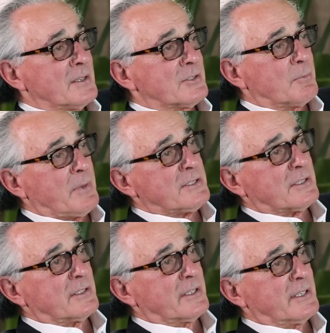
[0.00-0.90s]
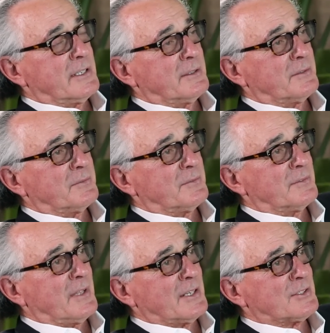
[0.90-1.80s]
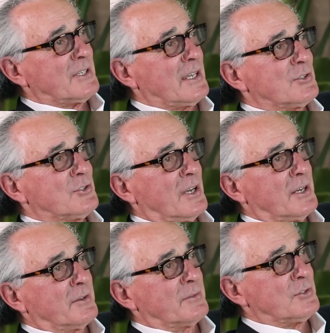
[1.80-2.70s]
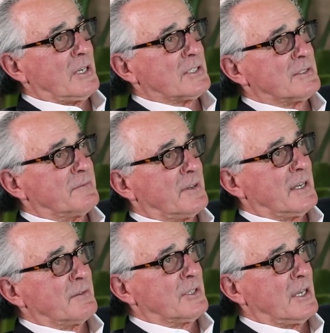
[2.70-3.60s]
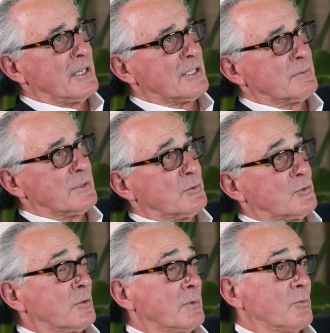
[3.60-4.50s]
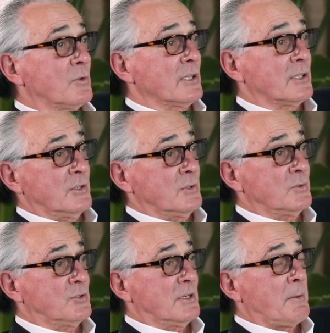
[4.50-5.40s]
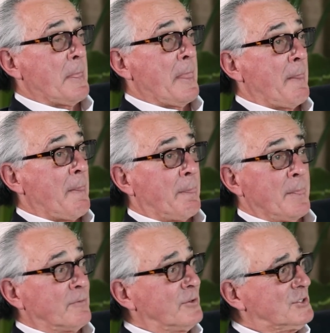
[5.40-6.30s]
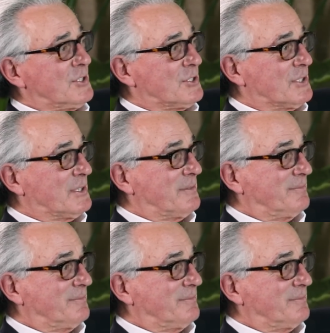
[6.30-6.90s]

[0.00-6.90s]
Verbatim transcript: So basically, that exciting shot of the Jackson Five and the Osmonds, which would have been really huge, never existed.